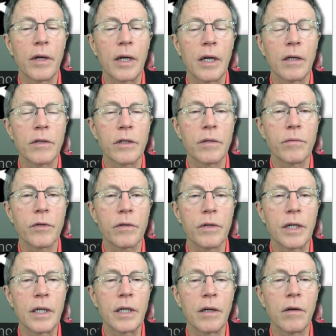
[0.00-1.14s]
calcium
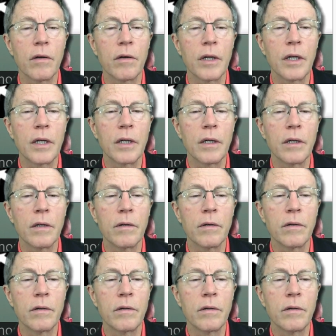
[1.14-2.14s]
screening on a, uh,